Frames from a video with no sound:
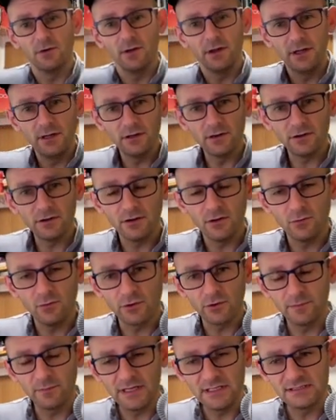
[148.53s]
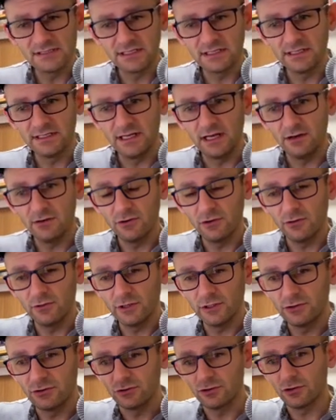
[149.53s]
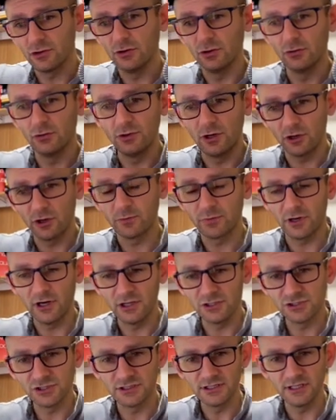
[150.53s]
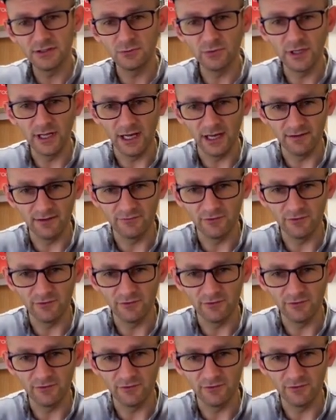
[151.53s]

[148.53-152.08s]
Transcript: here we're basically now going to clone our project that we have